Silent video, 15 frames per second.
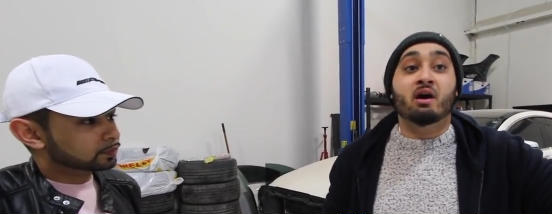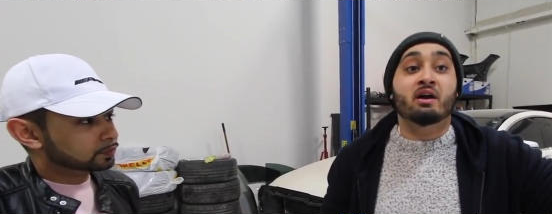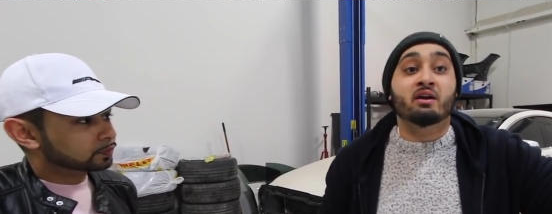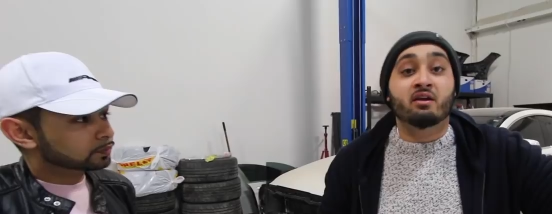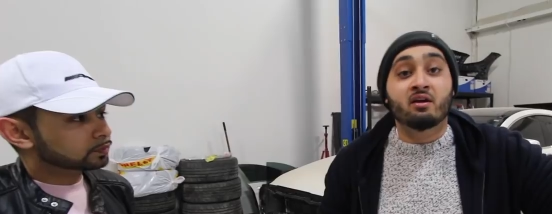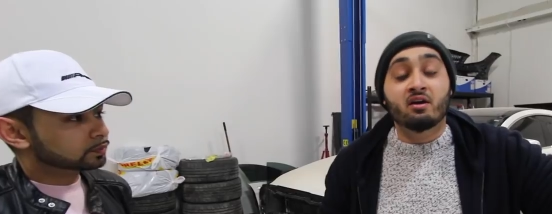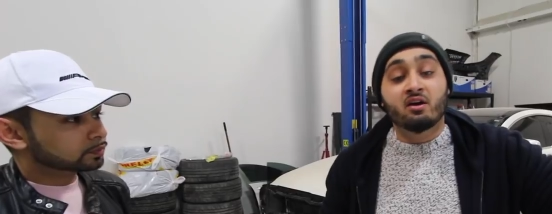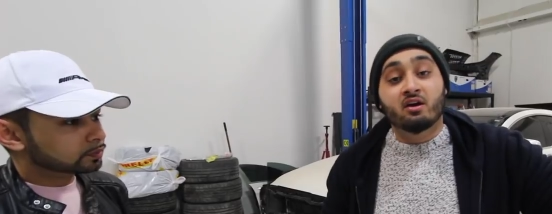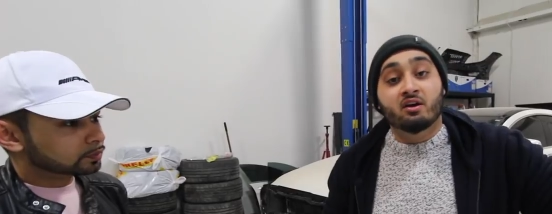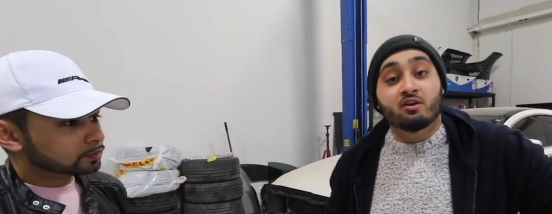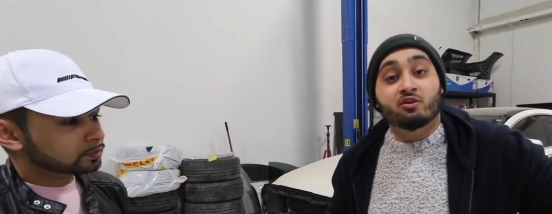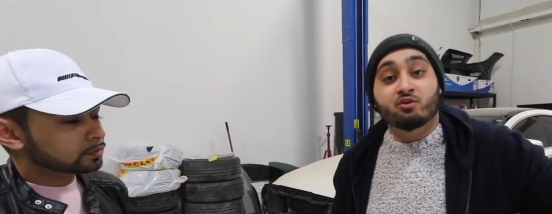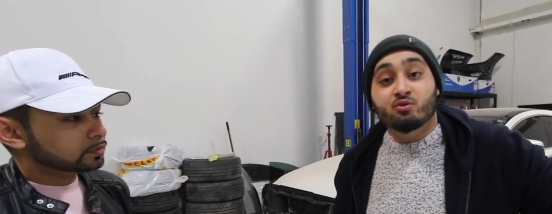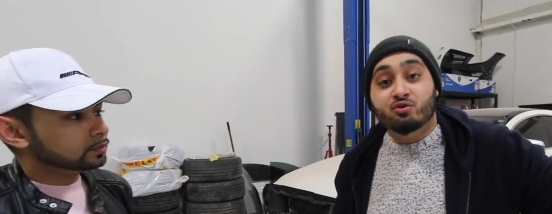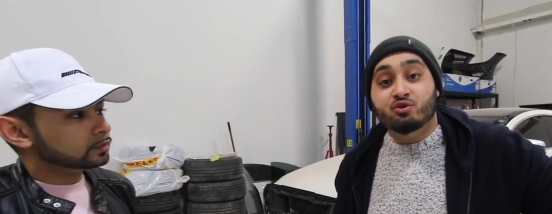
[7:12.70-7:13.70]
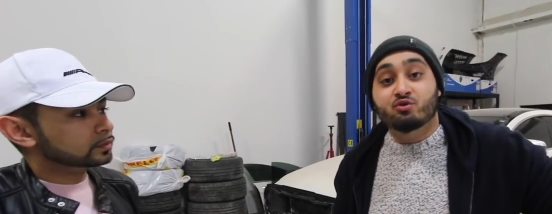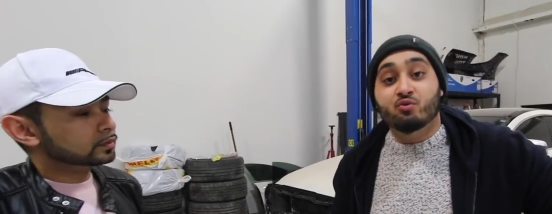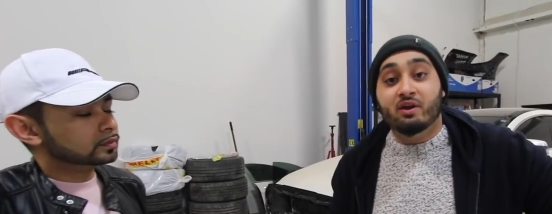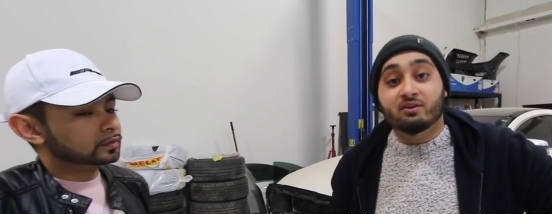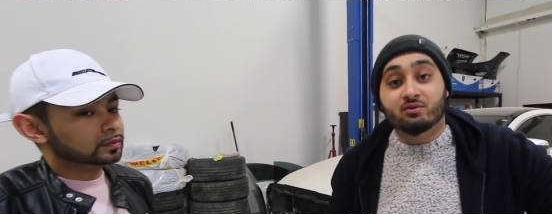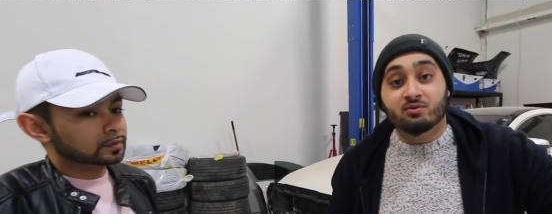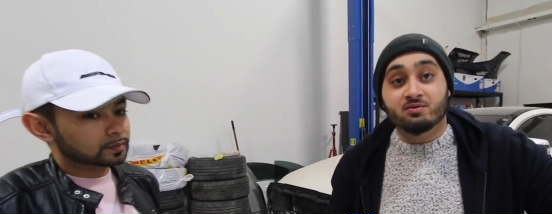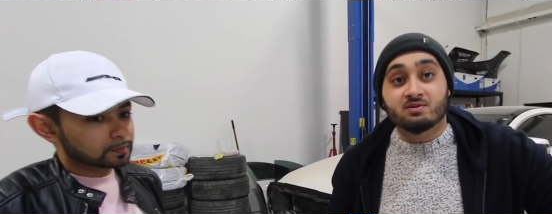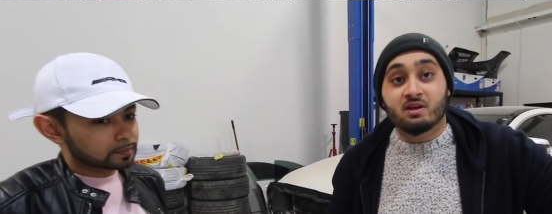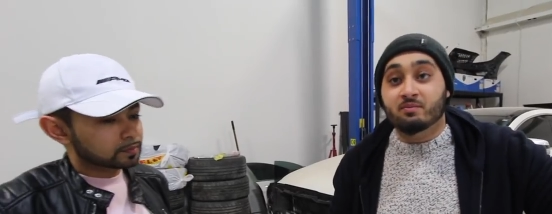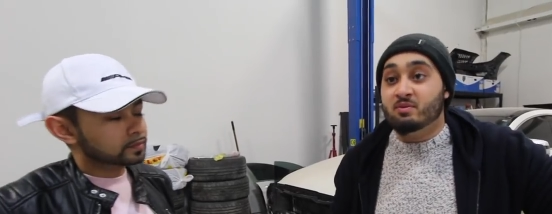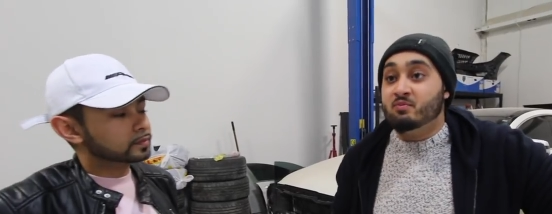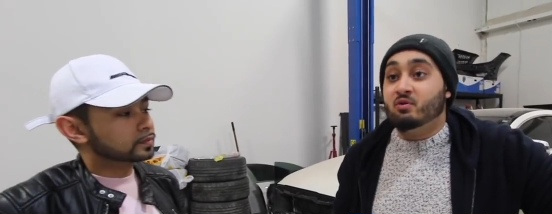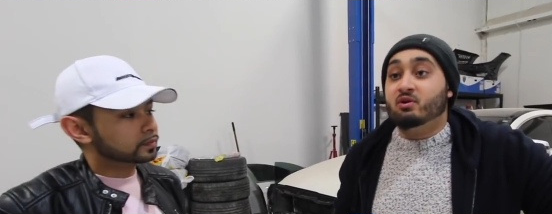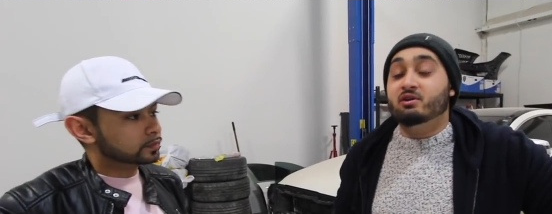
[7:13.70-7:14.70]
Speaker 1: buying new new rentals
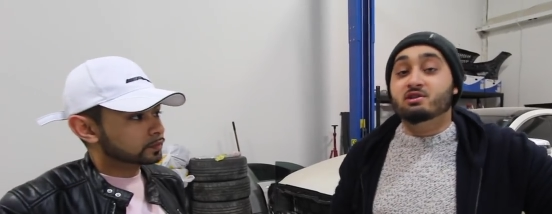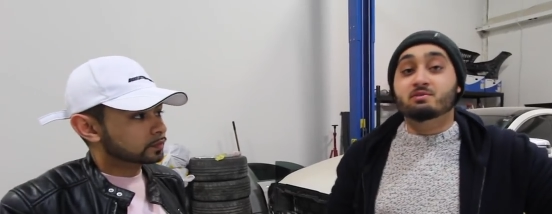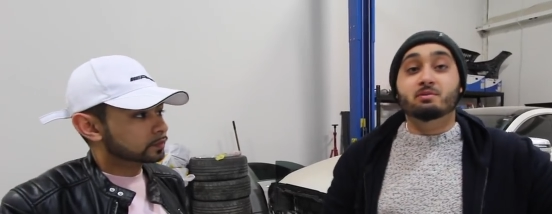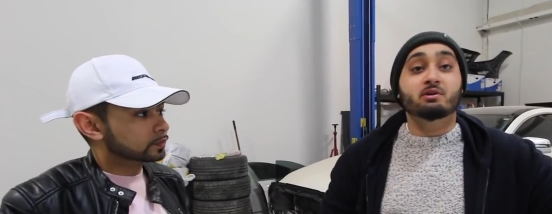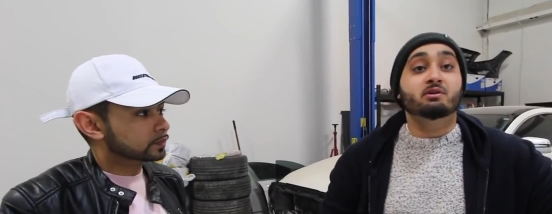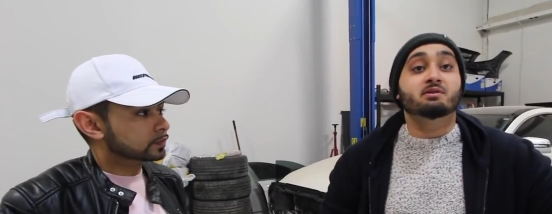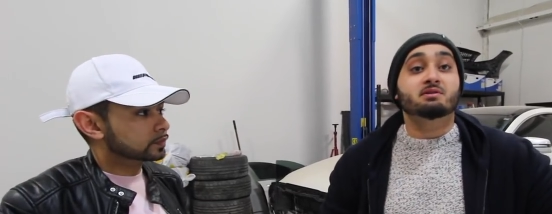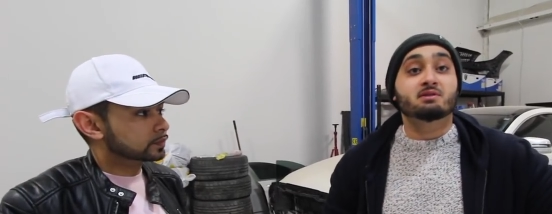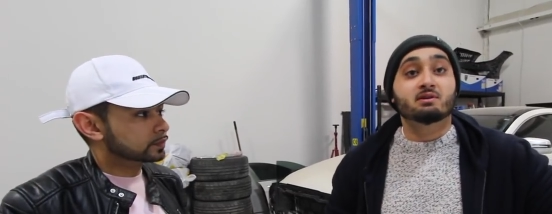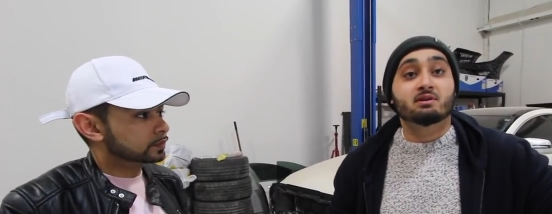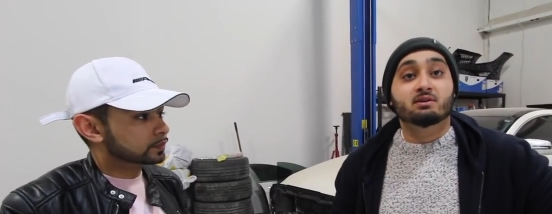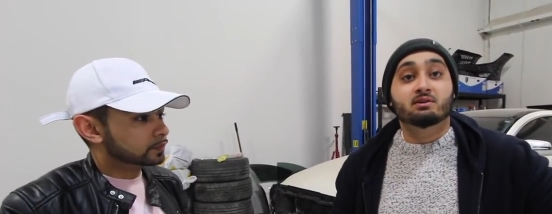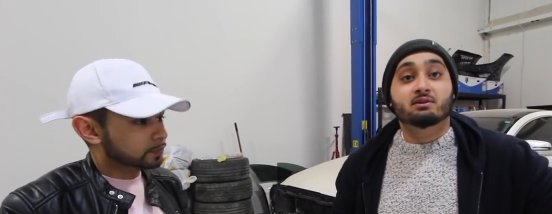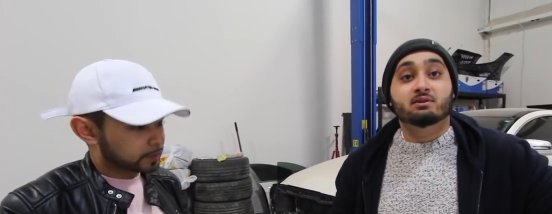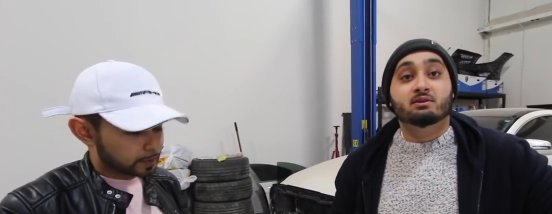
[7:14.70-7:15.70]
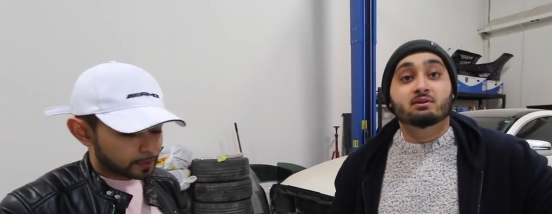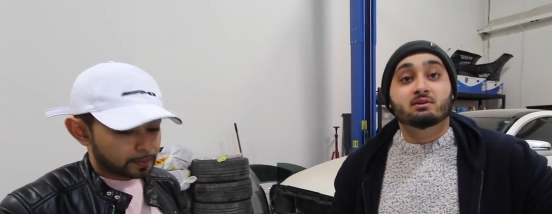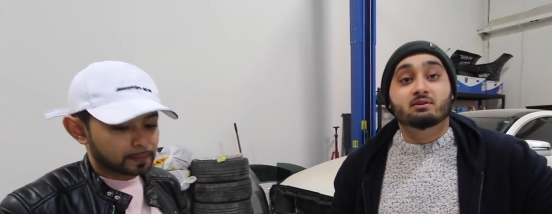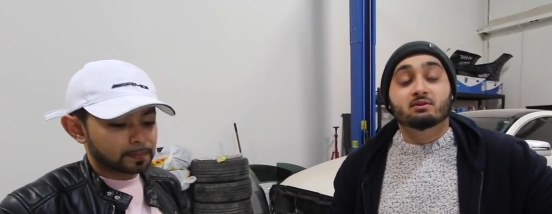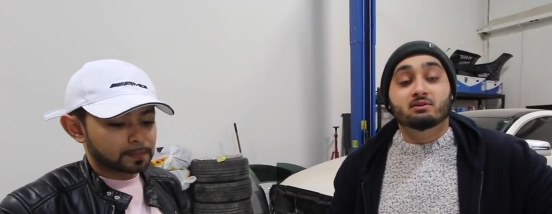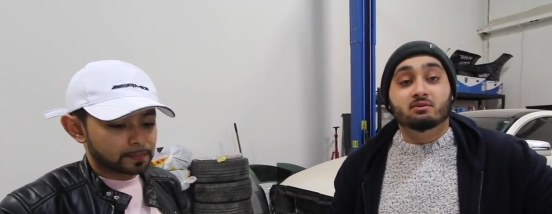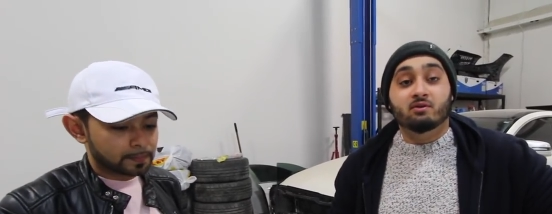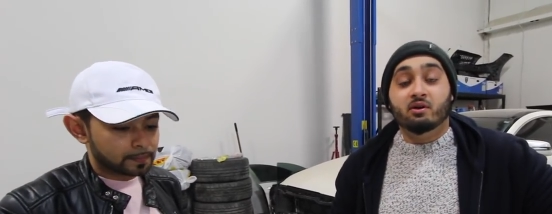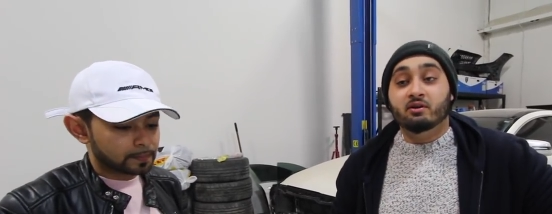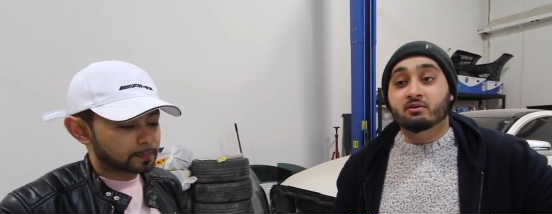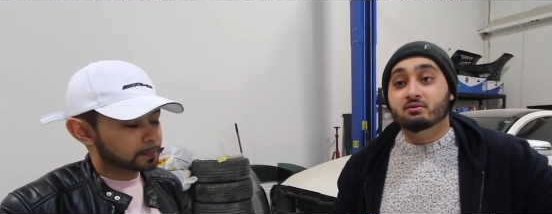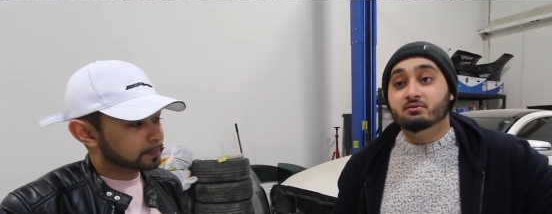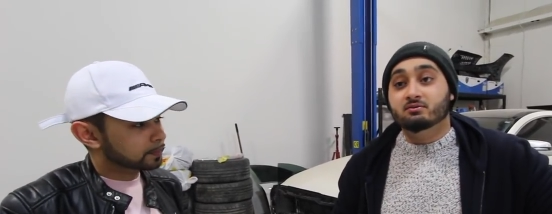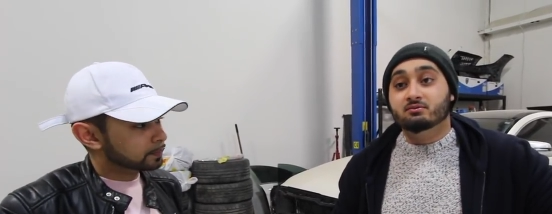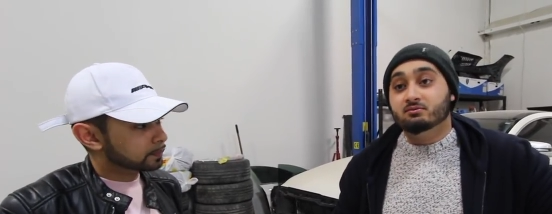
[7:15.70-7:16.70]
that people can experience,
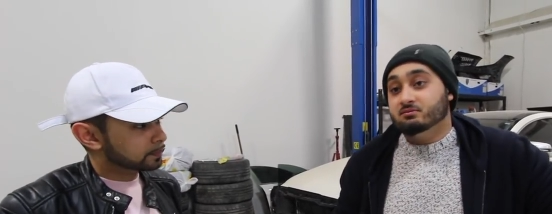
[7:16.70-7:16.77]
right?